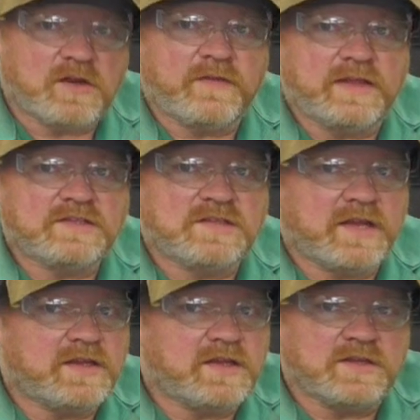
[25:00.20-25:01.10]
on that
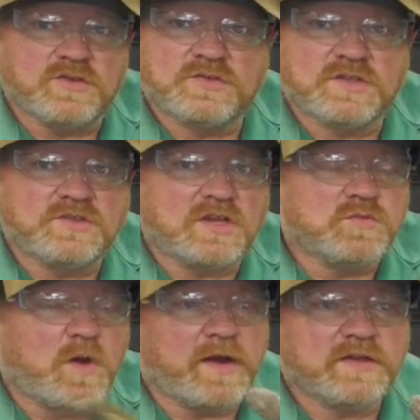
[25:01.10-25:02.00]
setting and you just
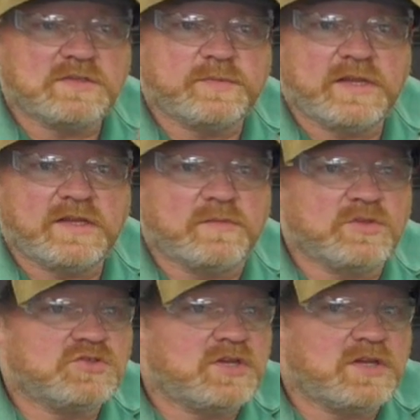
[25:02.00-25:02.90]
adjust wire speed. The
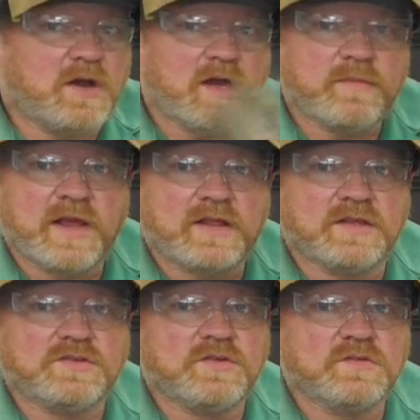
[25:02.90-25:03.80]
machine
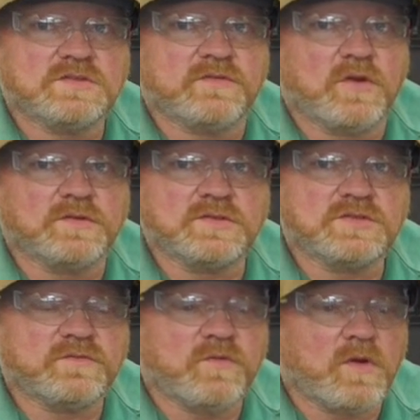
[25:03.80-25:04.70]
automatically tunes the
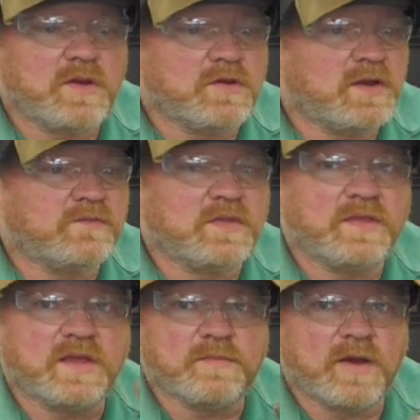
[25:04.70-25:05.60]
voltage in for you. You don't have to
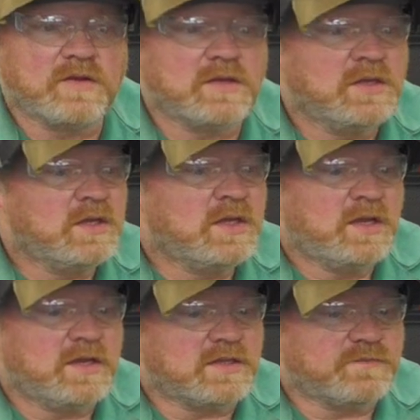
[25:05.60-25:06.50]
think about it.
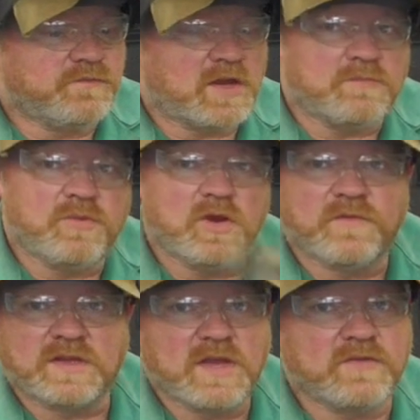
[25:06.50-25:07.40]
and it's friggin'
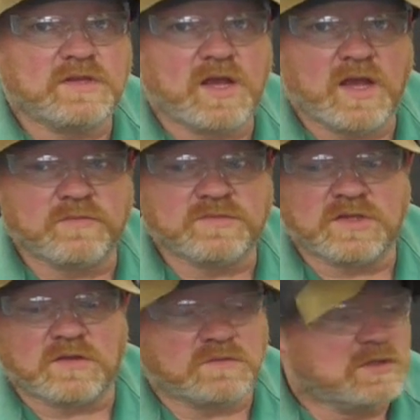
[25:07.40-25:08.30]
perfect every time. So,